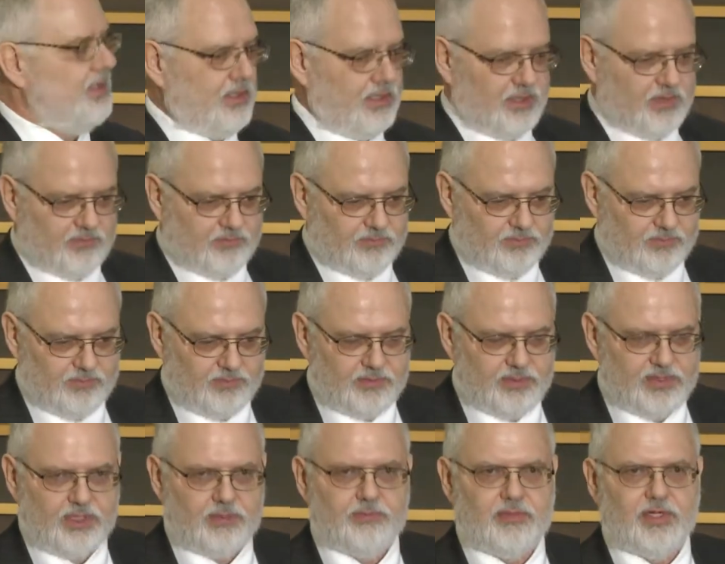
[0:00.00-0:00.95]

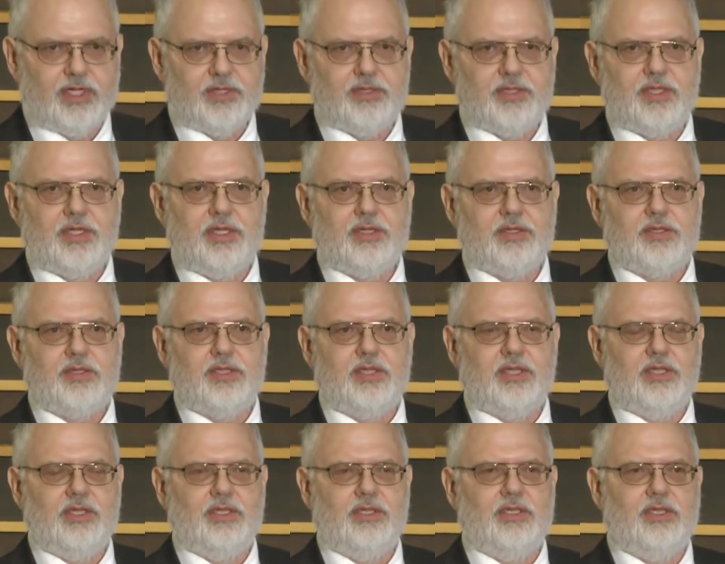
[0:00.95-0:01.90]
done by
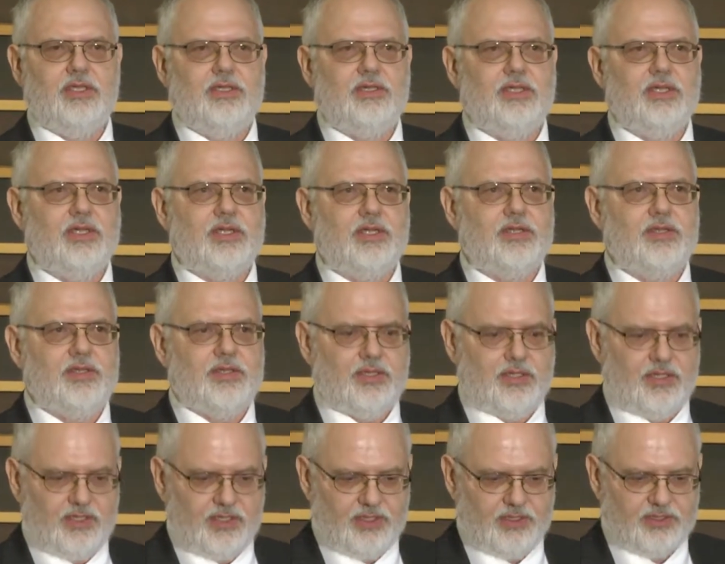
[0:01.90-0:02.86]
CSC, Index,
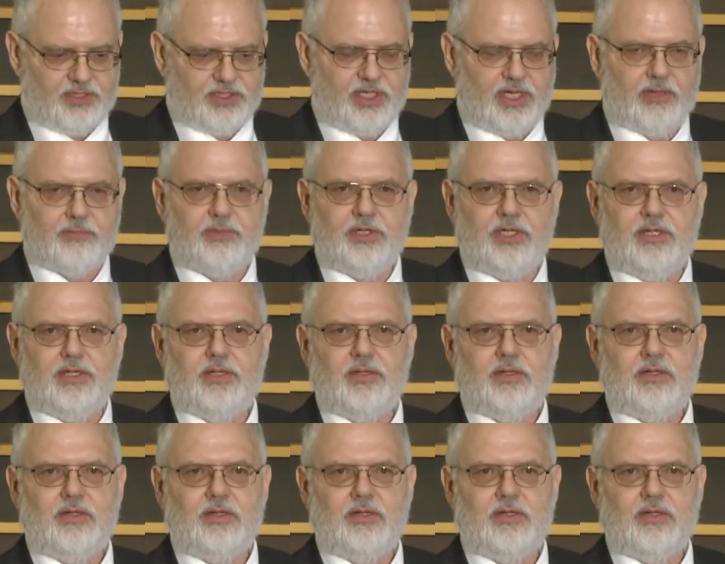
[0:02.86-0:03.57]
and Champy